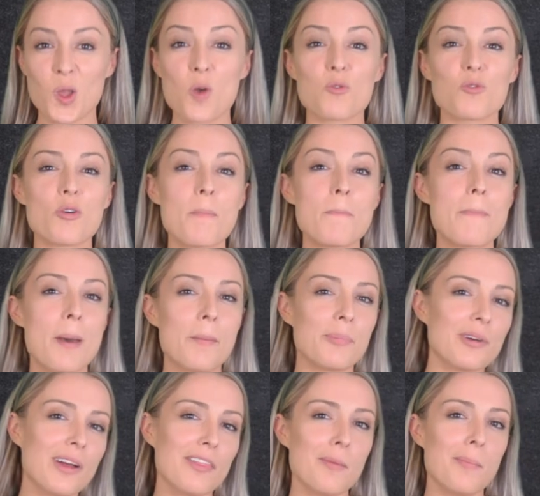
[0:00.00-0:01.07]
Remember
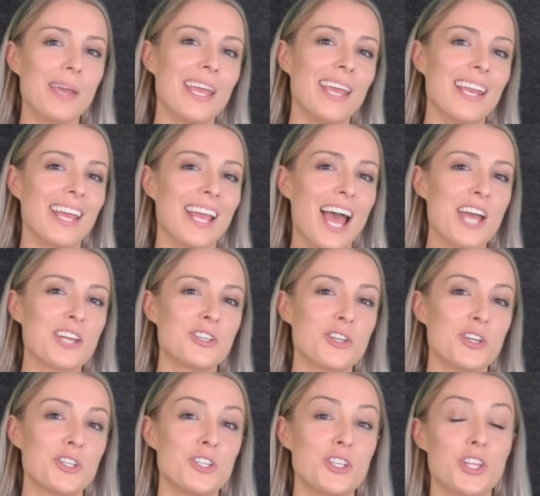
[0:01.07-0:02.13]
at the beginning I
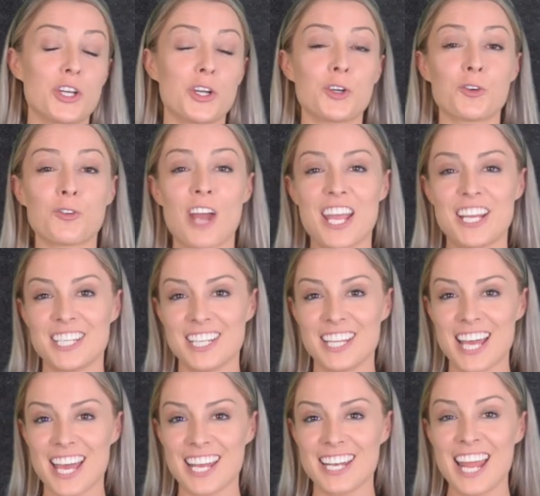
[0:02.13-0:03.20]
showed you the greater
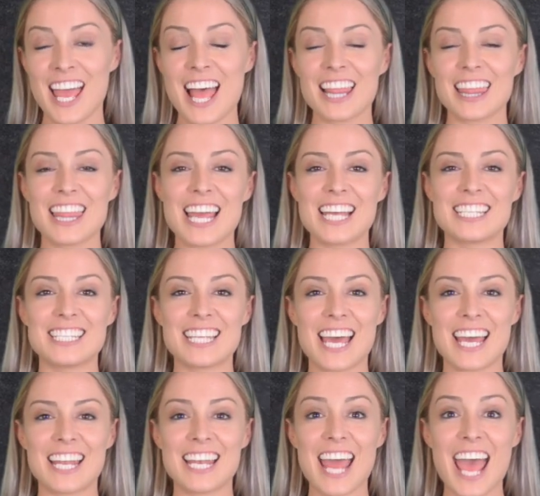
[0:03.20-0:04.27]
than, less
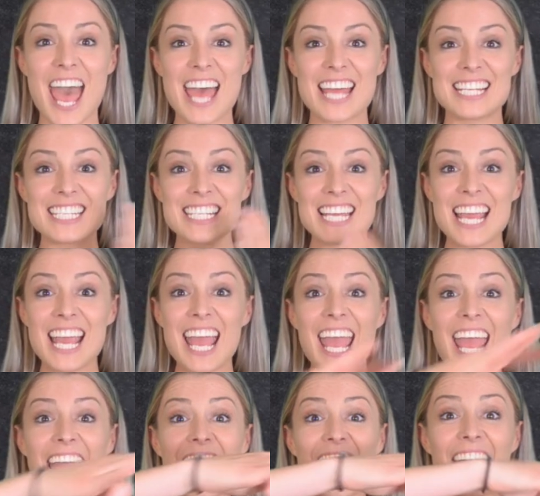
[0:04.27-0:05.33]
than and
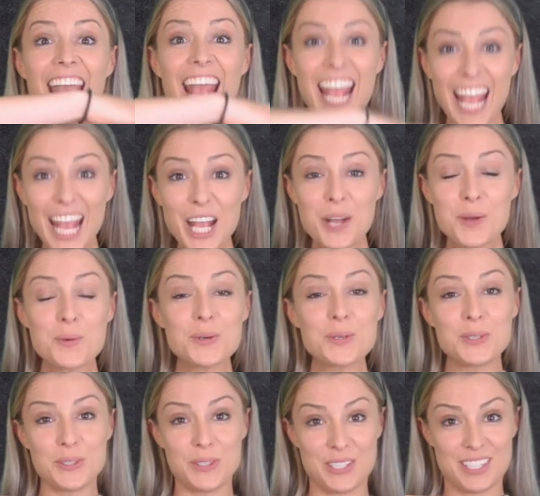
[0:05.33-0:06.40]
equal
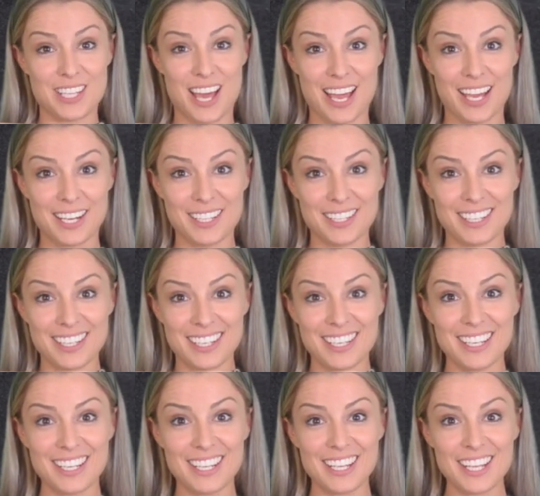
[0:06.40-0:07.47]
to sign.
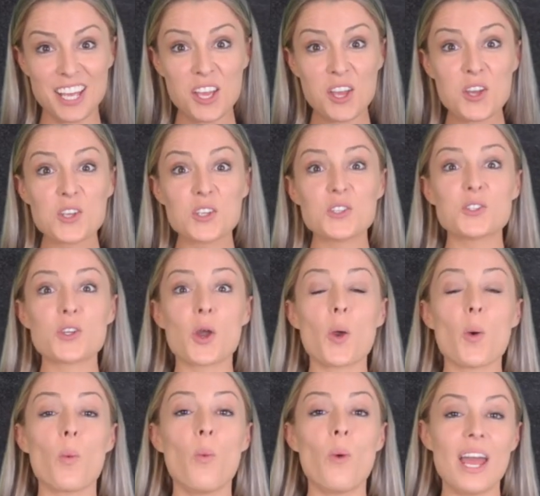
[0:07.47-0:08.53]
So
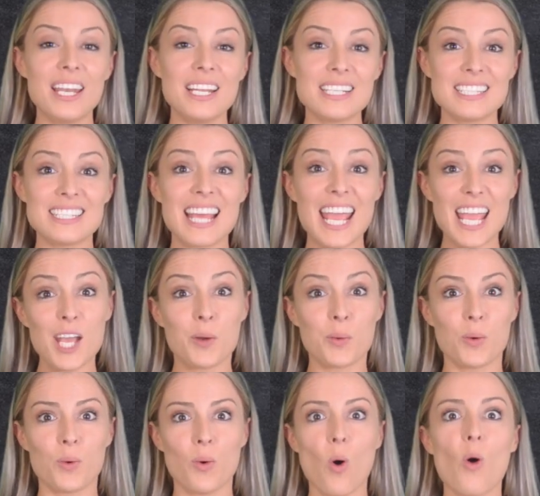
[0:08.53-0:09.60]
when it's
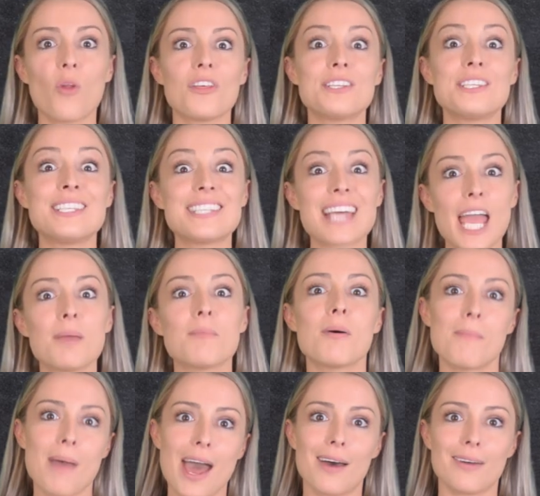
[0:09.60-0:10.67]
equal or the same
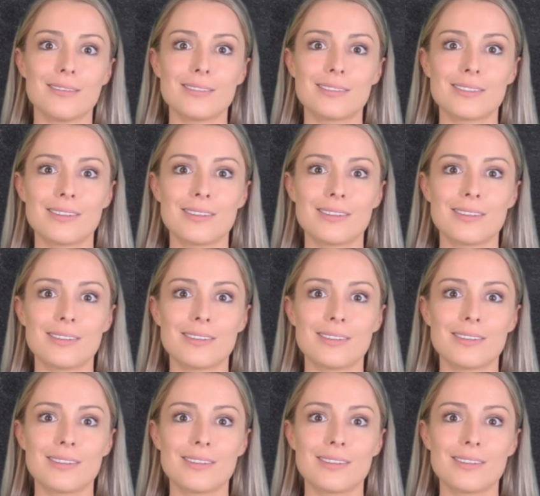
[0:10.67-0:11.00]
amount,